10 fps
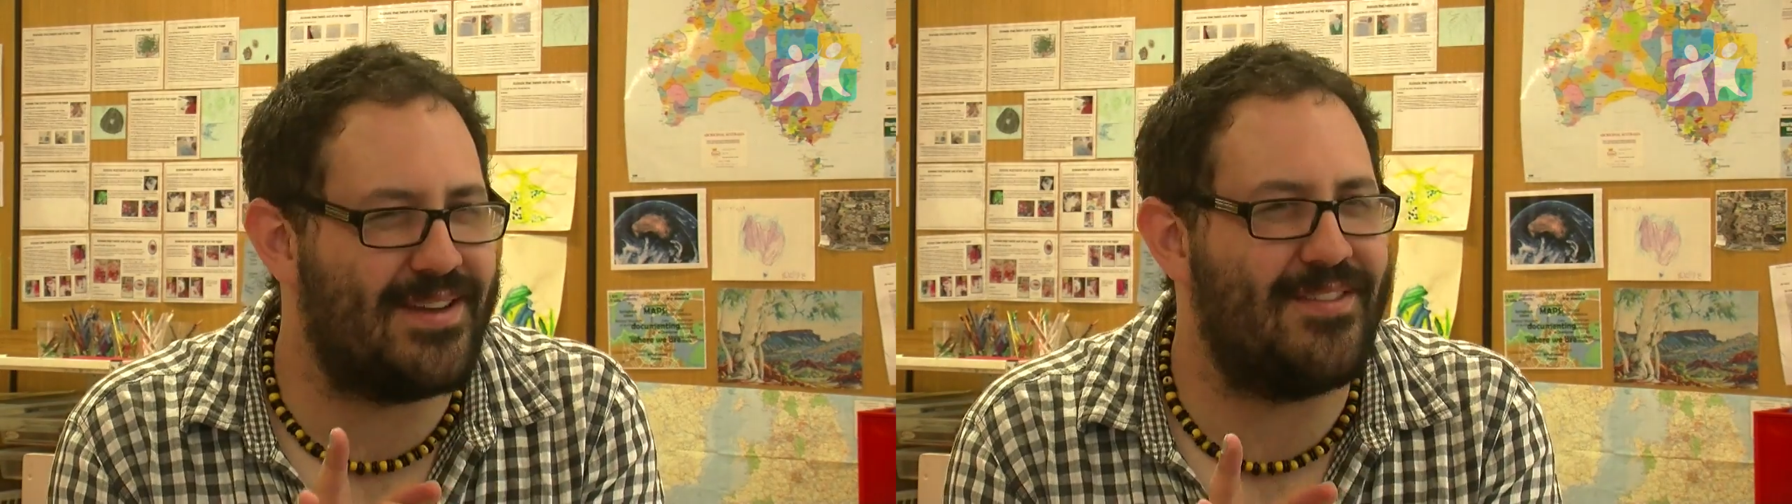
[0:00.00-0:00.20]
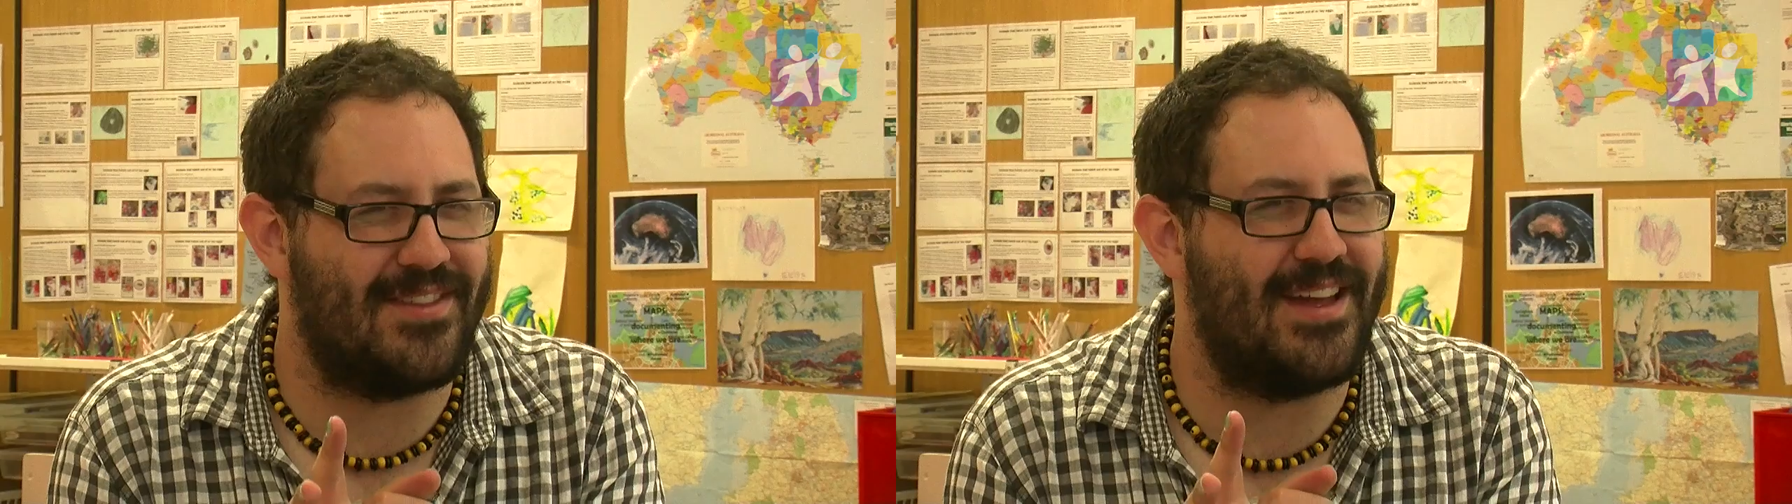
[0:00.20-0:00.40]

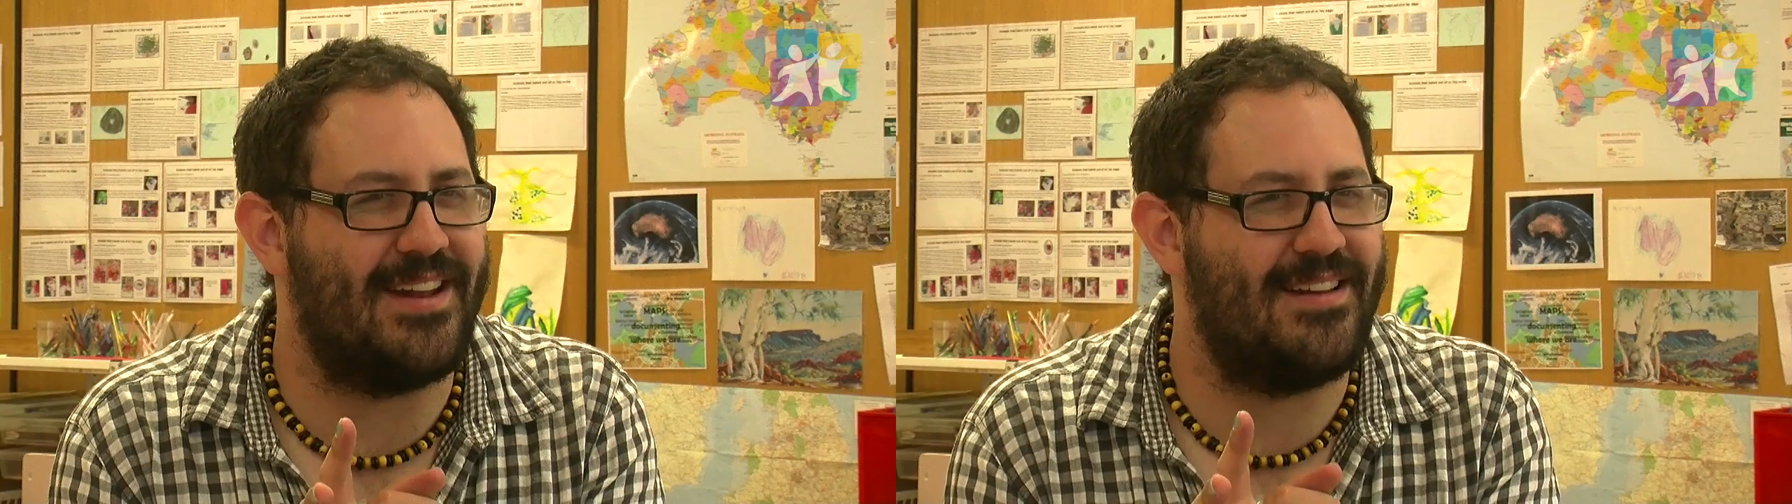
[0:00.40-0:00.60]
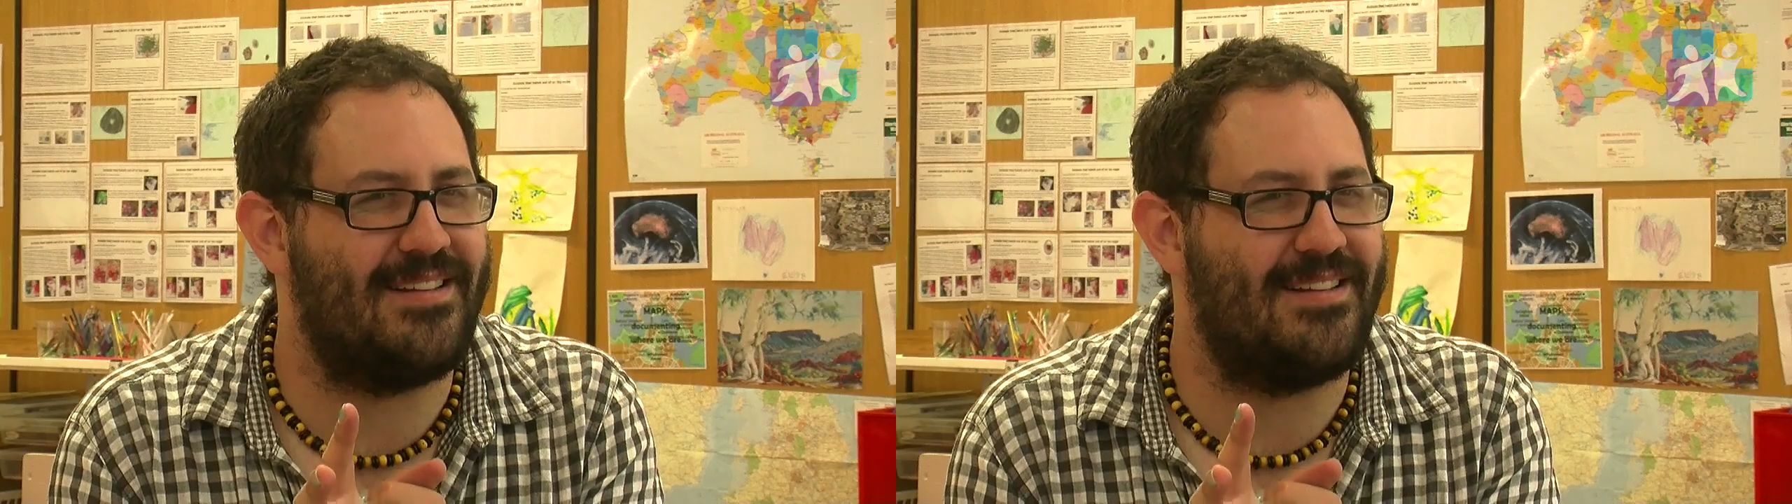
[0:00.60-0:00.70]
some of that